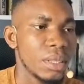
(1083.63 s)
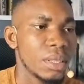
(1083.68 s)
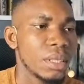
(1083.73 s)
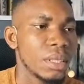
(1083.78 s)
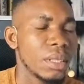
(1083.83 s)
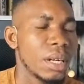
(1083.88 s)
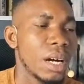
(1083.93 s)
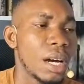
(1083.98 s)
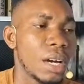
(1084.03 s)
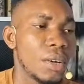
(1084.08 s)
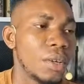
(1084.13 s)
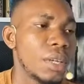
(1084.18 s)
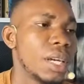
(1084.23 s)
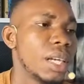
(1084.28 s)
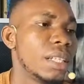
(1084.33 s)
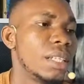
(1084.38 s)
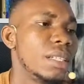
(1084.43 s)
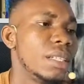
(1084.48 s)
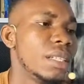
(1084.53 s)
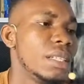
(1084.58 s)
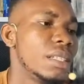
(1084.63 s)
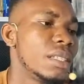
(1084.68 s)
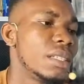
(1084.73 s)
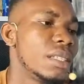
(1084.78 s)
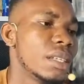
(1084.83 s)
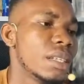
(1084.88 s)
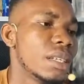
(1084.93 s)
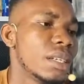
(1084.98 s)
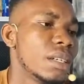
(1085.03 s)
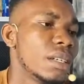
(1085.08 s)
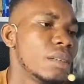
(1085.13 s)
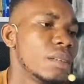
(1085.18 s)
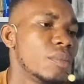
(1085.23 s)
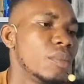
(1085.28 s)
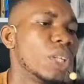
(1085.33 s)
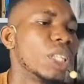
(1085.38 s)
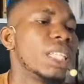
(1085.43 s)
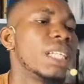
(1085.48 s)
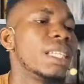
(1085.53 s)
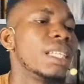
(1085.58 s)
Are you getting it?
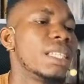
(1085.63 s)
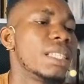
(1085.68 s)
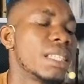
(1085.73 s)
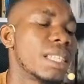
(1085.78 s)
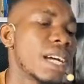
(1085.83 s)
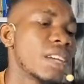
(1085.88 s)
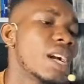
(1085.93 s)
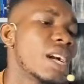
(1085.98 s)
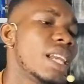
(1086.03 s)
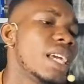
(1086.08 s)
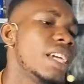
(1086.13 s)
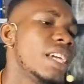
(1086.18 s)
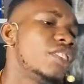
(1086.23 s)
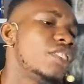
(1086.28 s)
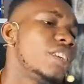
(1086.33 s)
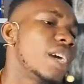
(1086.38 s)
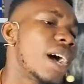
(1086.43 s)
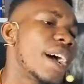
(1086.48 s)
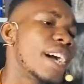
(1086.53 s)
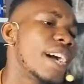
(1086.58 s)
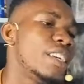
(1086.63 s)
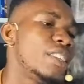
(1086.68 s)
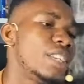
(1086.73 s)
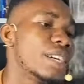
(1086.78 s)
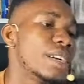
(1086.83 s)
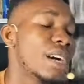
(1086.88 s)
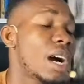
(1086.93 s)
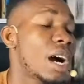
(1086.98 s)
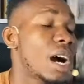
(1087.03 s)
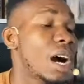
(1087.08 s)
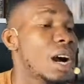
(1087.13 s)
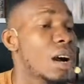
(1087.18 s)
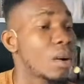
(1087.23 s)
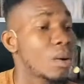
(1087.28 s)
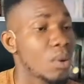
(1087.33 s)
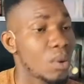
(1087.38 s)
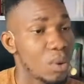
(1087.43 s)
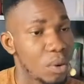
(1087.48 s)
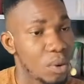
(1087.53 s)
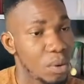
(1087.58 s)
But it is actually a trihydric
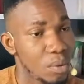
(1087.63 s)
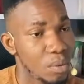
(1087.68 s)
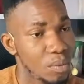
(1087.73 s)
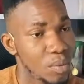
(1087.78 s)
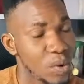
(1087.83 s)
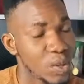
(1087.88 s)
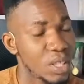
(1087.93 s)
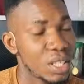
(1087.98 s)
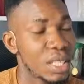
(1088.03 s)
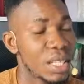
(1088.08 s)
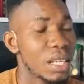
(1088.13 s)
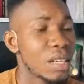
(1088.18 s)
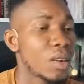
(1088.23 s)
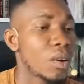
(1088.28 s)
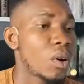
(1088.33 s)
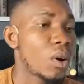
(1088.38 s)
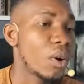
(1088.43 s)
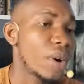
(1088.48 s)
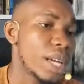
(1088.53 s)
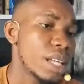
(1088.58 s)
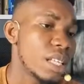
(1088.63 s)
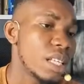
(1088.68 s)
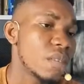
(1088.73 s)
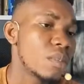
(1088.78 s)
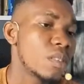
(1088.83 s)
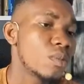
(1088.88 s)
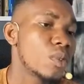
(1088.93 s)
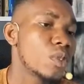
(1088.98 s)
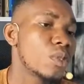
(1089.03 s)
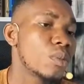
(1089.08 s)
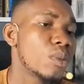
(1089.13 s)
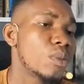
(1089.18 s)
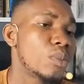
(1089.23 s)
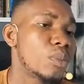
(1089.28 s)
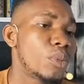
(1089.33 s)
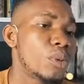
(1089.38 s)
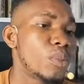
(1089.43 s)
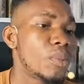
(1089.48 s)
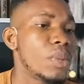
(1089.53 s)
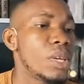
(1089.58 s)
alcohol. But the correct name is supposed to be
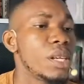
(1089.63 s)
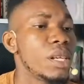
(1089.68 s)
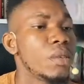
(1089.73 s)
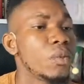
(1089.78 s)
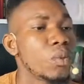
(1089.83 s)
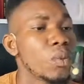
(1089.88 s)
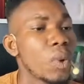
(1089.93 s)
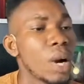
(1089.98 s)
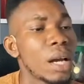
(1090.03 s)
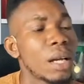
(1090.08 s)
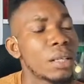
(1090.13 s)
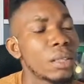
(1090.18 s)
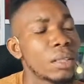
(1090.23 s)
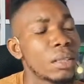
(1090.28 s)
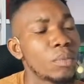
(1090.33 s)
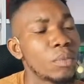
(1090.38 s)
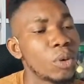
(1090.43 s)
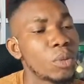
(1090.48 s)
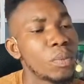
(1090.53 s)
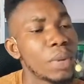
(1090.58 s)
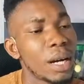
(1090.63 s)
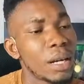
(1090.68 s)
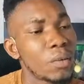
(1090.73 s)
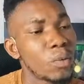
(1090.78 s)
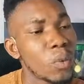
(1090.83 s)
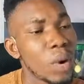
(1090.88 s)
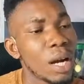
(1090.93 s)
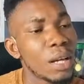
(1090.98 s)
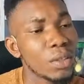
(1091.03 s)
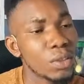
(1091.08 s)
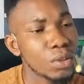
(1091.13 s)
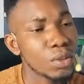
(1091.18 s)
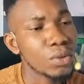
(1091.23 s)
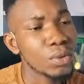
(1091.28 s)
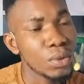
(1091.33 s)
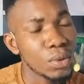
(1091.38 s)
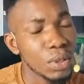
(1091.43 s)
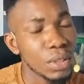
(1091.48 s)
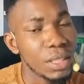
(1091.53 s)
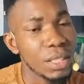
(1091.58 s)
propan
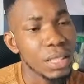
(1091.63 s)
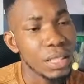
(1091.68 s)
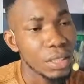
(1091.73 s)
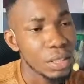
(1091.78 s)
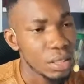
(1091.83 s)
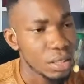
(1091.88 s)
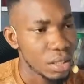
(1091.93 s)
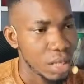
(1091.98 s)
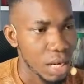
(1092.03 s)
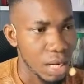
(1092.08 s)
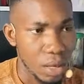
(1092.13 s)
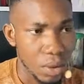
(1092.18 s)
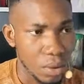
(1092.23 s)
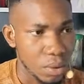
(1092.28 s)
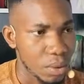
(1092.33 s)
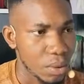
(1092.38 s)
1,2,3 triol